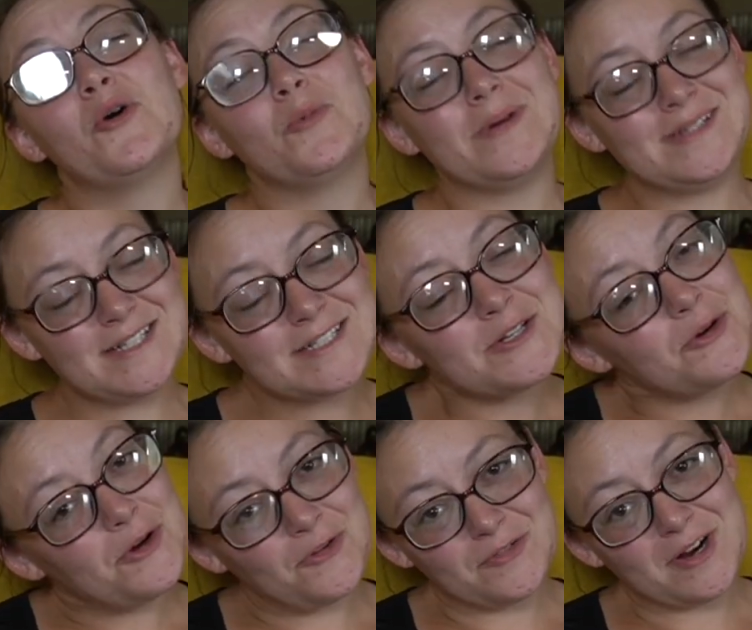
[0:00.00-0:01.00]
We did
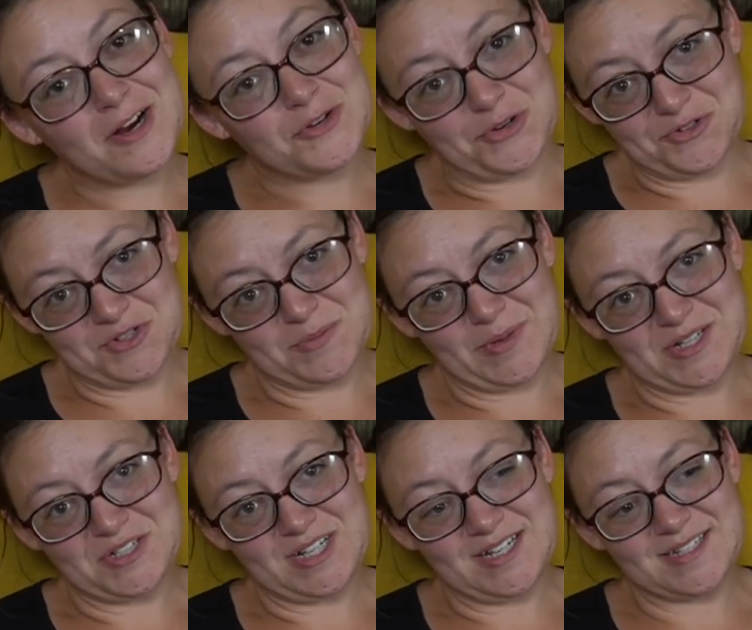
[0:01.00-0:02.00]
go over our grocery
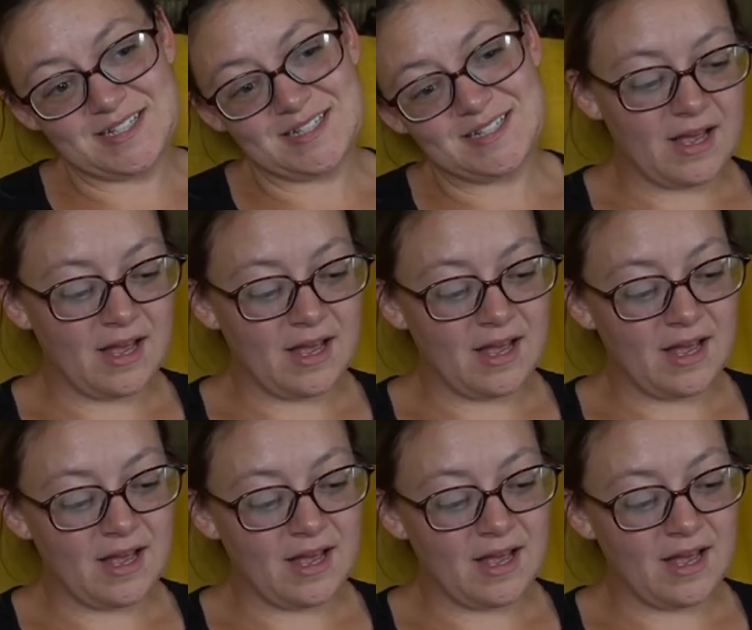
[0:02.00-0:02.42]
budget.